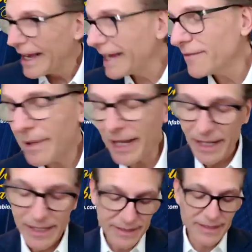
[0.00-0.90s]
Hey, everybody,
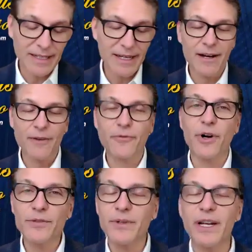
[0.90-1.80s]
listen. Of
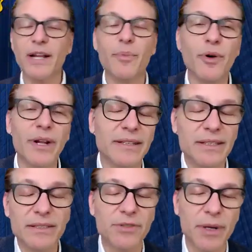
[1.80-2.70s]
course, we're going to put in
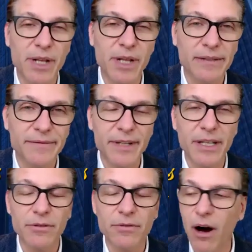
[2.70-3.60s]
the description of the
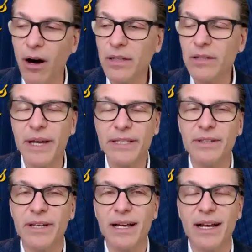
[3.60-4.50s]
video all the ways
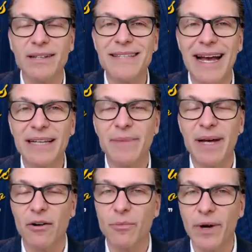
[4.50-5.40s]
you can contact
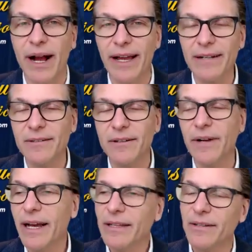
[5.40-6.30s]
Matt O'Brien. All
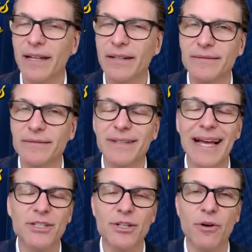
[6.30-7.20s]
right. You can
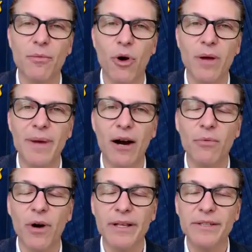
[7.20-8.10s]
get to know more about
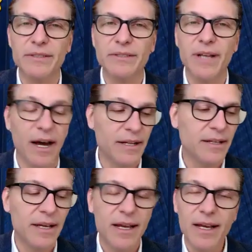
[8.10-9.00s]
what he's
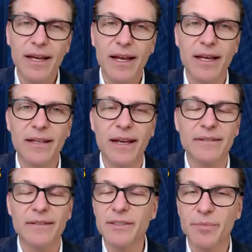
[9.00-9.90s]
done
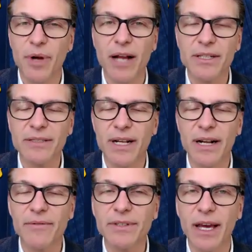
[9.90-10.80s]
and his projects and
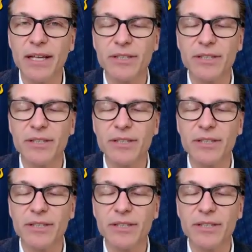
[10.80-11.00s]
everything.